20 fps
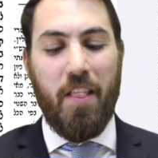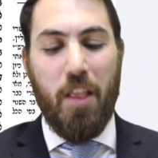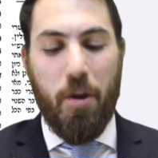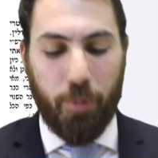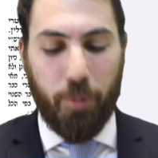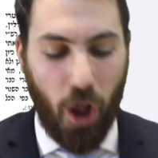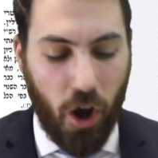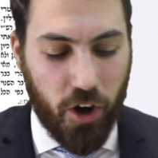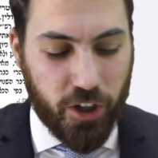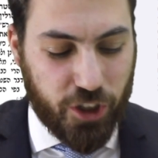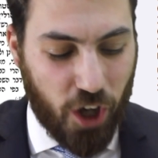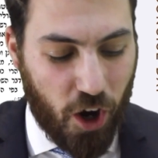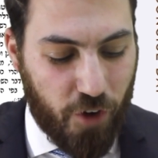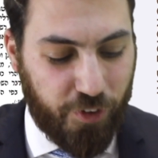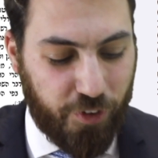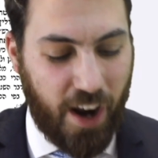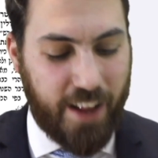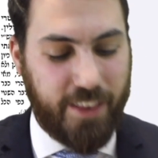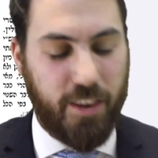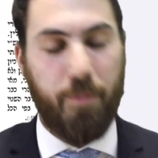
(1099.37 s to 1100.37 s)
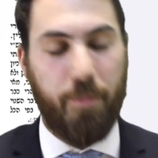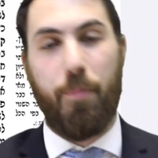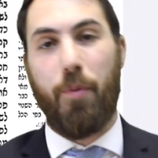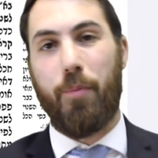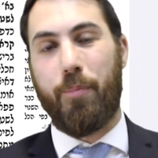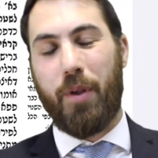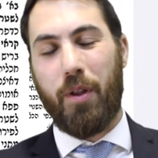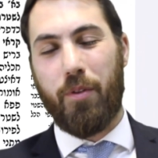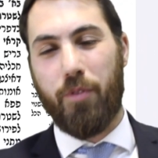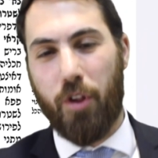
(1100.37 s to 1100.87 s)
Blow shofar at the
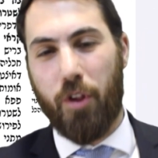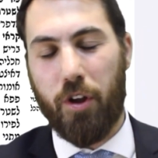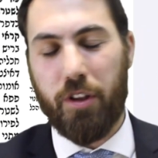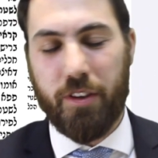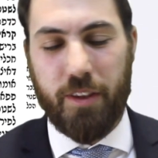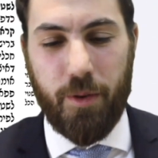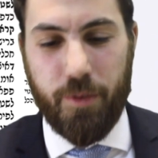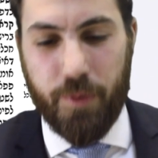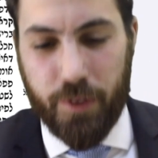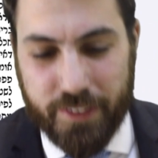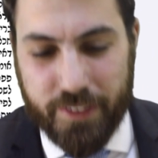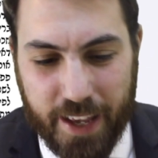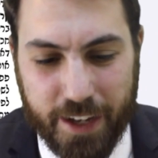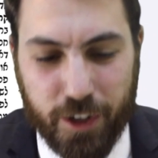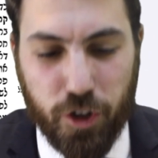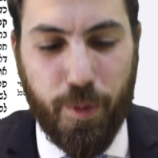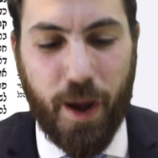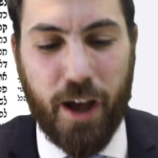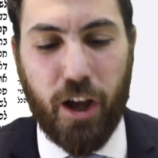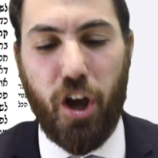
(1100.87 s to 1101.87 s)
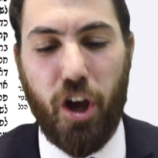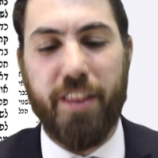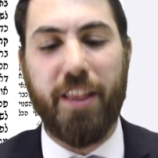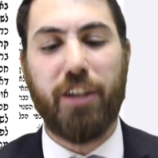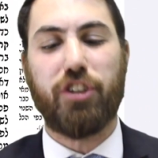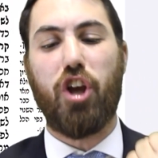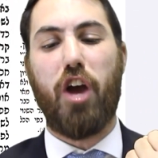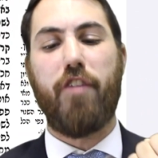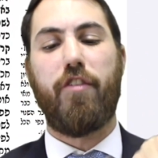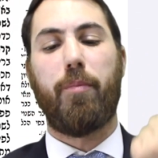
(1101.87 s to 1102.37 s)
tinku b'chayde
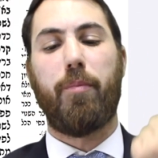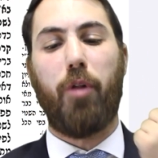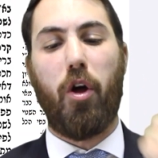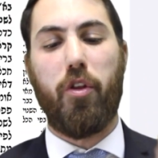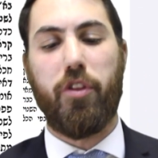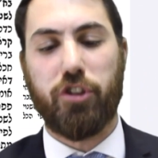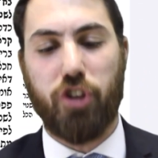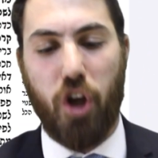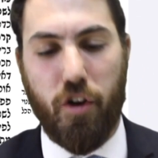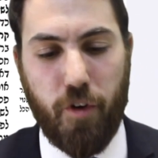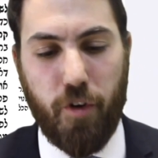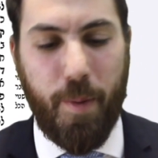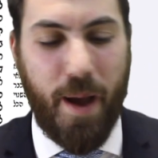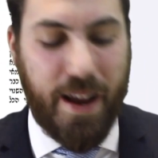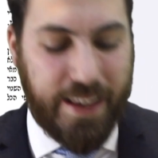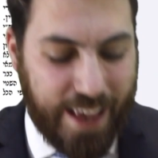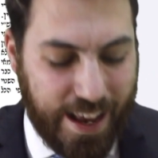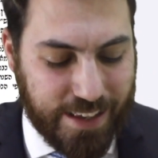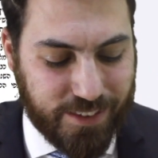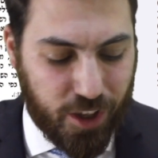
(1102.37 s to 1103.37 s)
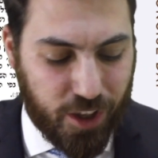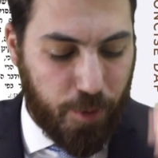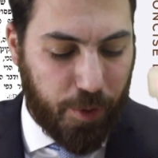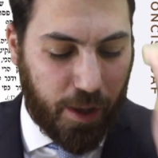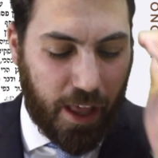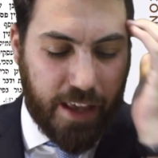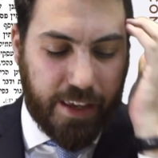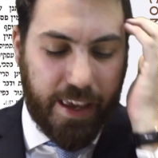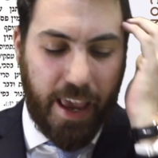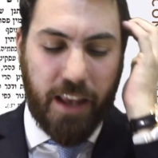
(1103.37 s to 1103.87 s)
shofar, blow the shofar Yom
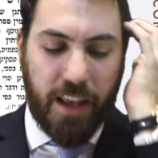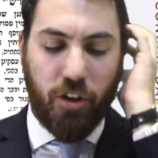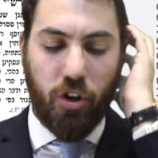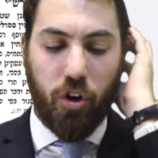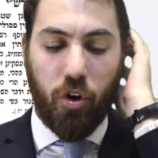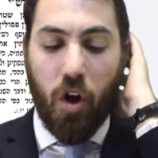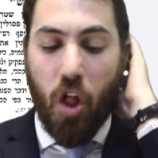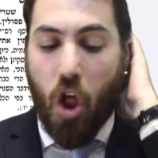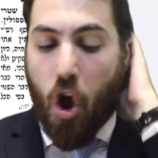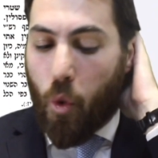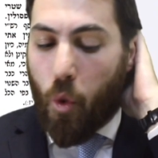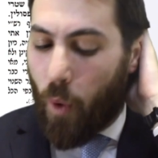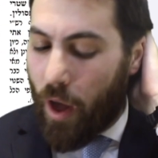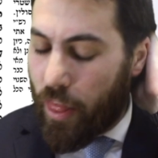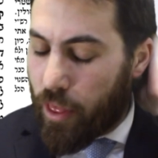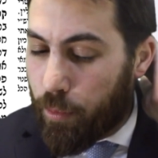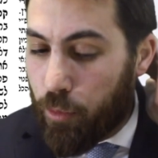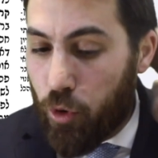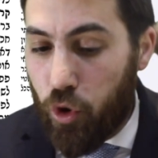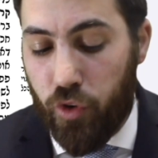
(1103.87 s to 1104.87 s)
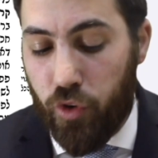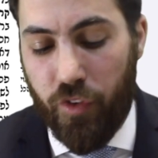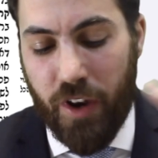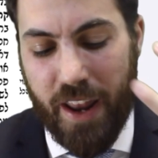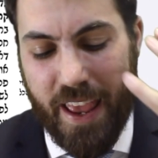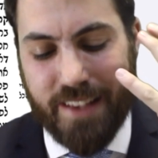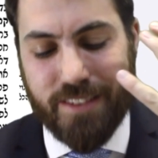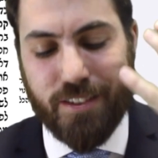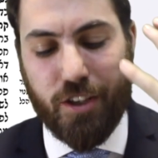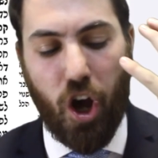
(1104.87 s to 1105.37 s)
Chagenu when the moon
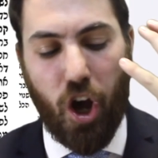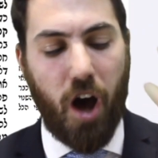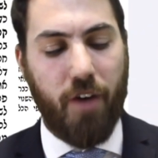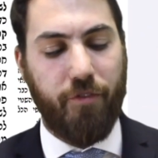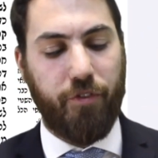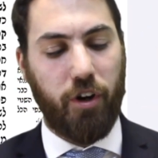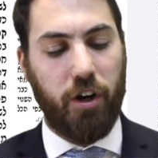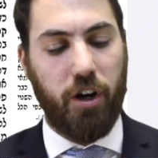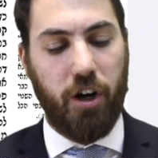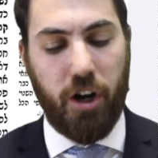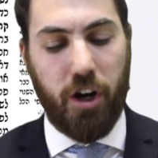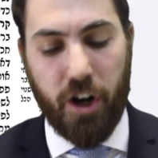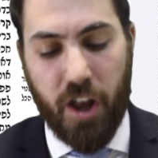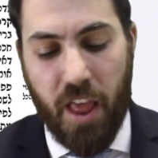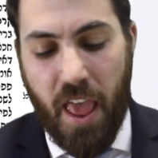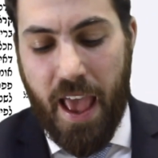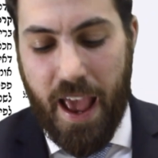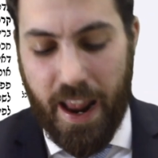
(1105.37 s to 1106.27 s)
is covered.